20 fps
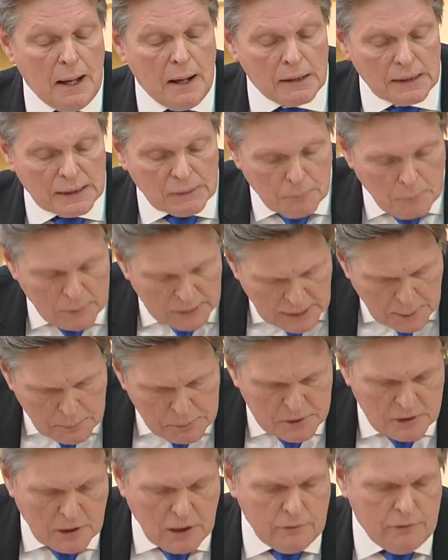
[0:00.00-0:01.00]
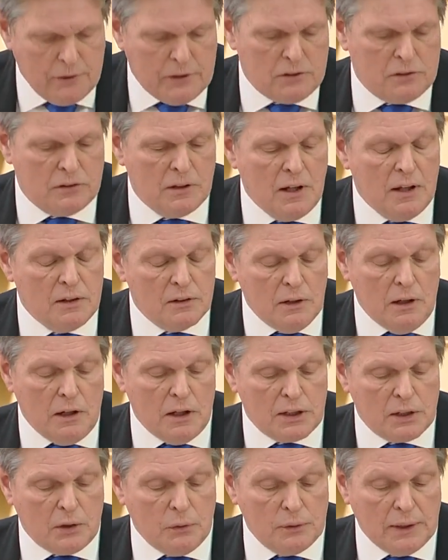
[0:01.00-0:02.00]
lip service to
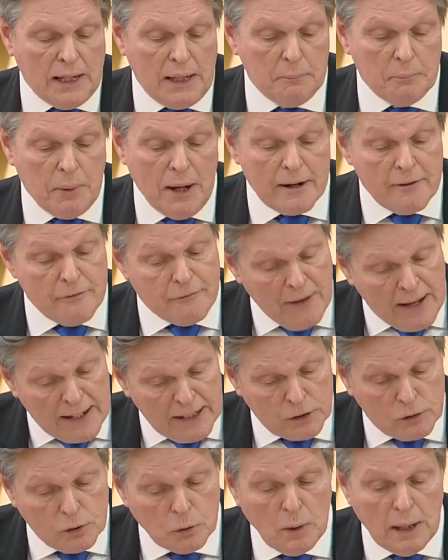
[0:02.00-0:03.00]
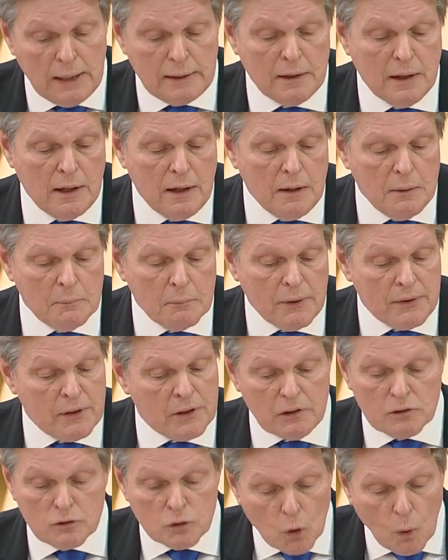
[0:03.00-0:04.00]
Article 9 by referring to it, but there
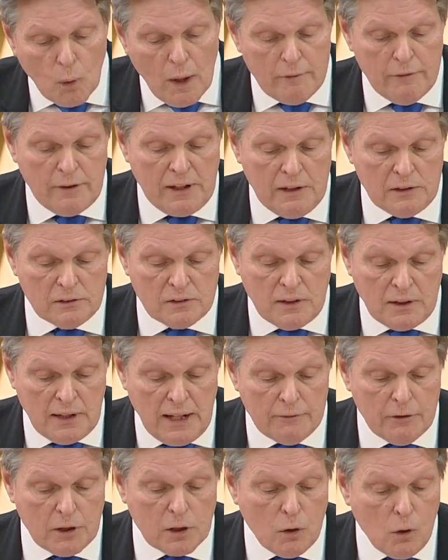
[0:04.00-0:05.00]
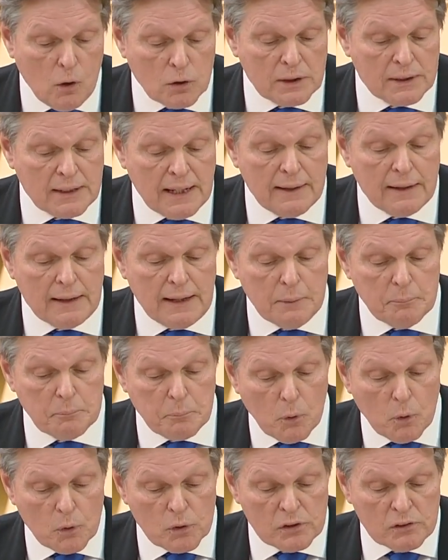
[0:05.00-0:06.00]
is no evidence that they have accorded it the
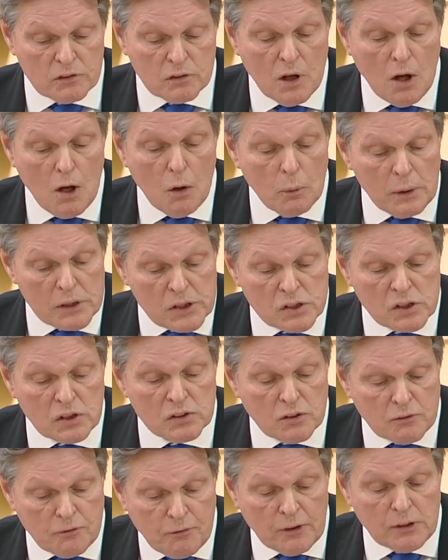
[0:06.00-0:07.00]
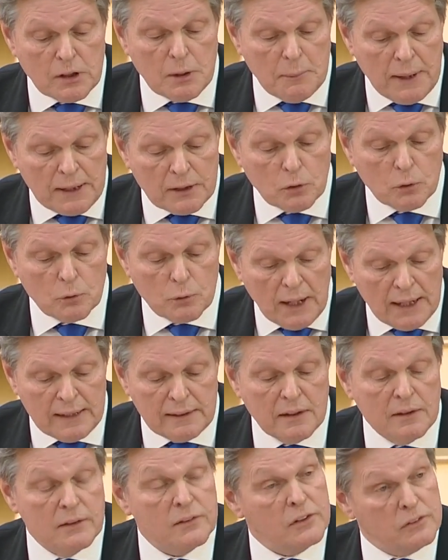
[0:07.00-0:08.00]
importance which such a fundamental
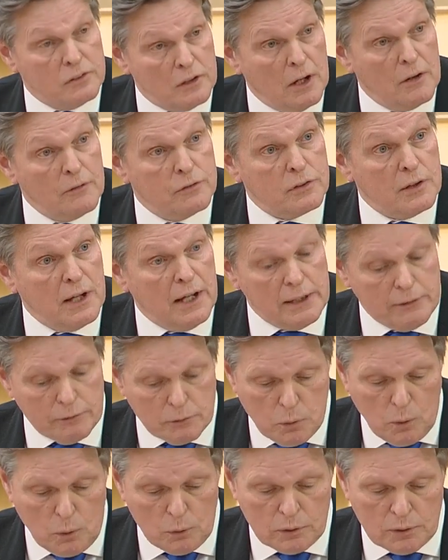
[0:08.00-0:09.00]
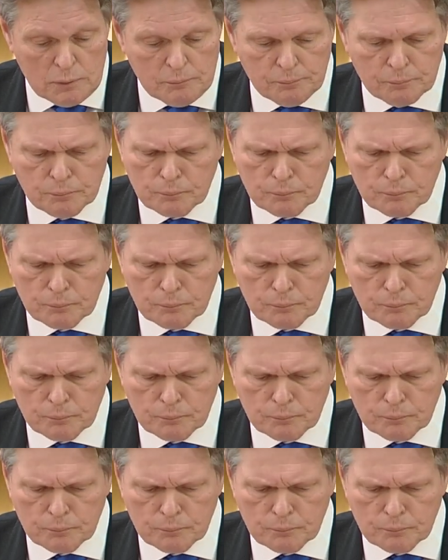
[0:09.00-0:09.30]
right deserves," end of quote.